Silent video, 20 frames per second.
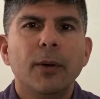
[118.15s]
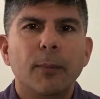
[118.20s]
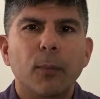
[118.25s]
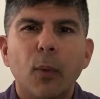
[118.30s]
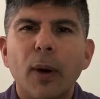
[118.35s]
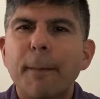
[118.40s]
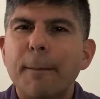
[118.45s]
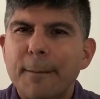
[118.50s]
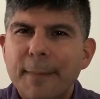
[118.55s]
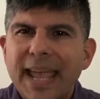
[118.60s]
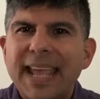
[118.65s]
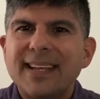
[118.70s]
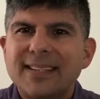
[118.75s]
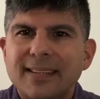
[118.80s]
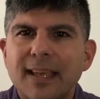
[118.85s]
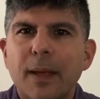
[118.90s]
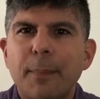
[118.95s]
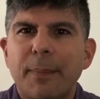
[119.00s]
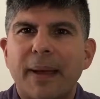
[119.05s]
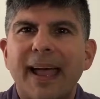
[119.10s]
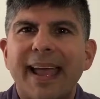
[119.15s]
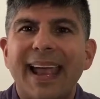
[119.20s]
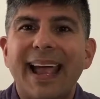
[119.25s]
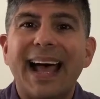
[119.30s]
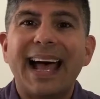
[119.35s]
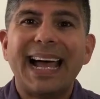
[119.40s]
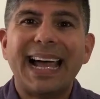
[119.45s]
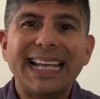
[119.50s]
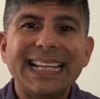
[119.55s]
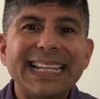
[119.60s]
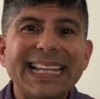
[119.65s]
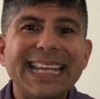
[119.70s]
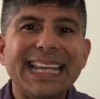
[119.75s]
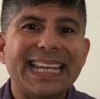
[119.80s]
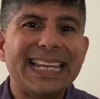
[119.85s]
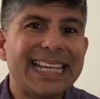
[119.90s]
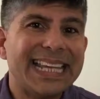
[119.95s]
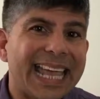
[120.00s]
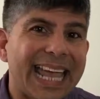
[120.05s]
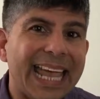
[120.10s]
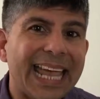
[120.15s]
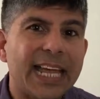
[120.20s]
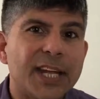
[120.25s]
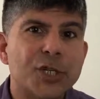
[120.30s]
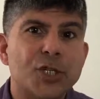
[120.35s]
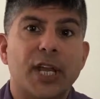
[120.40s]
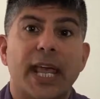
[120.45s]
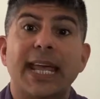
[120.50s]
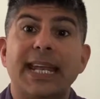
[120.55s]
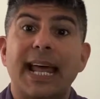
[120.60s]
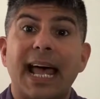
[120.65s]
what makes up a highly engaged